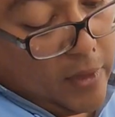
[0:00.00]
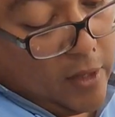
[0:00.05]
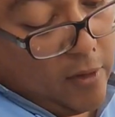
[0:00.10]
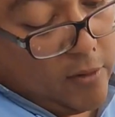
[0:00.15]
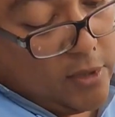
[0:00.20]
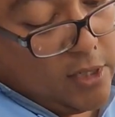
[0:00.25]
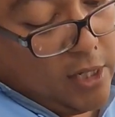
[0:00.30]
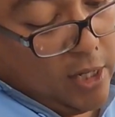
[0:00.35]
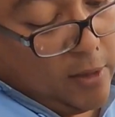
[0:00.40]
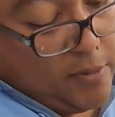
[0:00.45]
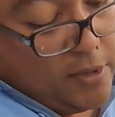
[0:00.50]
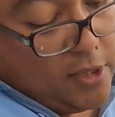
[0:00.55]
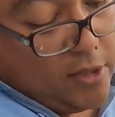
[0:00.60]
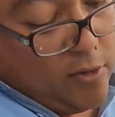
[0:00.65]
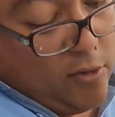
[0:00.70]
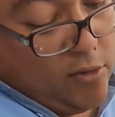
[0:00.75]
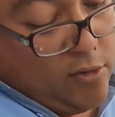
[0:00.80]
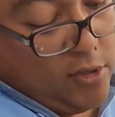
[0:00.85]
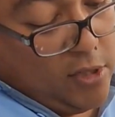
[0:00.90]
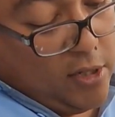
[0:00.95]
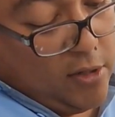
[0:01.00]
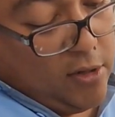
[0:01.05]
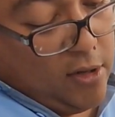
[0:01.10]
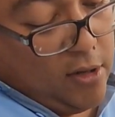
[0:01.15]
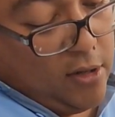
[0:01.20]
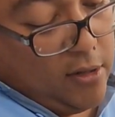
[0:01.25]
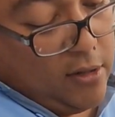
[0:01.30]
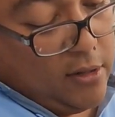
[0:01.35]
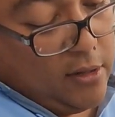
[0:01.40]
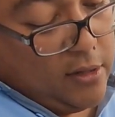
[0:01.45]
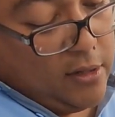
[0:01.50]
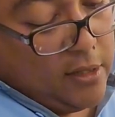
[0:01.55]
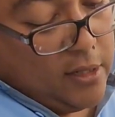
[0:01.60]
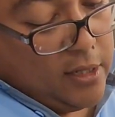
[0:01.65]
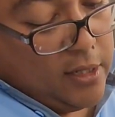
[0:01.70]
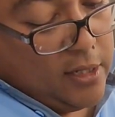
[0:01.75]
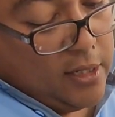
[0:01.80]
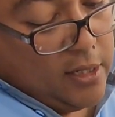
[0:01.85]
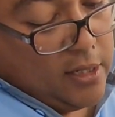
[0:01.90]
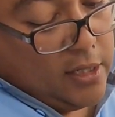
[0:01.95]
which helps cool the car.
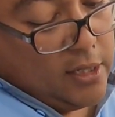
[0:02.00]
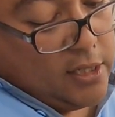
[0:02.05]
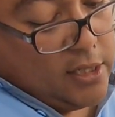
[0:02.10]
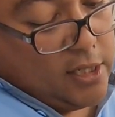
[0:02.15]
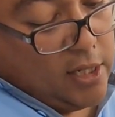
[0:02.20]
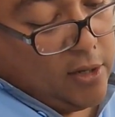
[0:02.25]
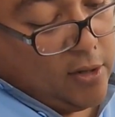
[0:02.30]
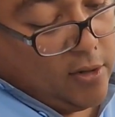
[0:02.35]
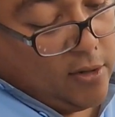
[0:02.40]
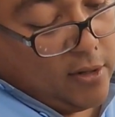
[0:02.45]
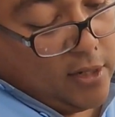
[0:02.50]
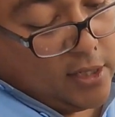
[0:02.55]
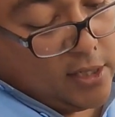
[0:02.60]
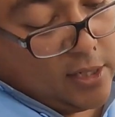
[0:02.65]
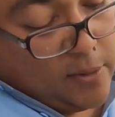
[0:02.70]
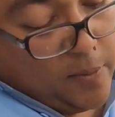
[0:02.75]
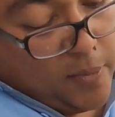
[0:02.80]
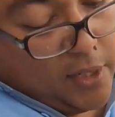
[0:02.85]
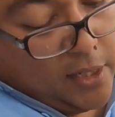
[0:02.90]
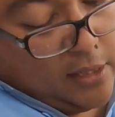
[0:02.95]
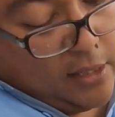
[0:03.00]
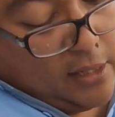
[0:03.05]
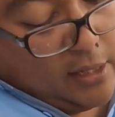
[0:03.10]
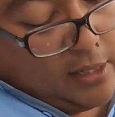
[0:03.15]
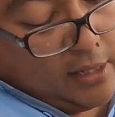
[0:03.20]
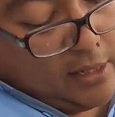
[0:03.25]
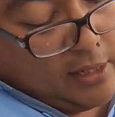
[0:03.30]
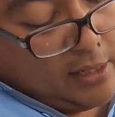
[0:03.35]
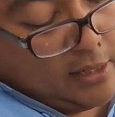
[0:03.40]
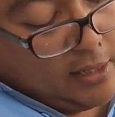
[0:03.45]
So it's a bit